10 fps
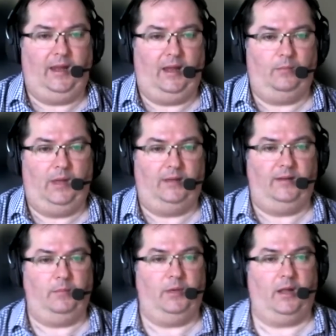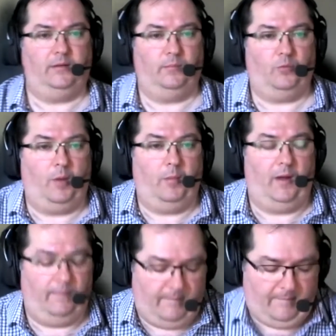um, a demon hunter proper.
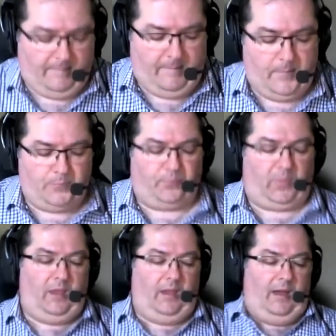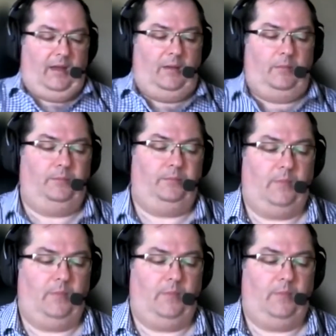Um,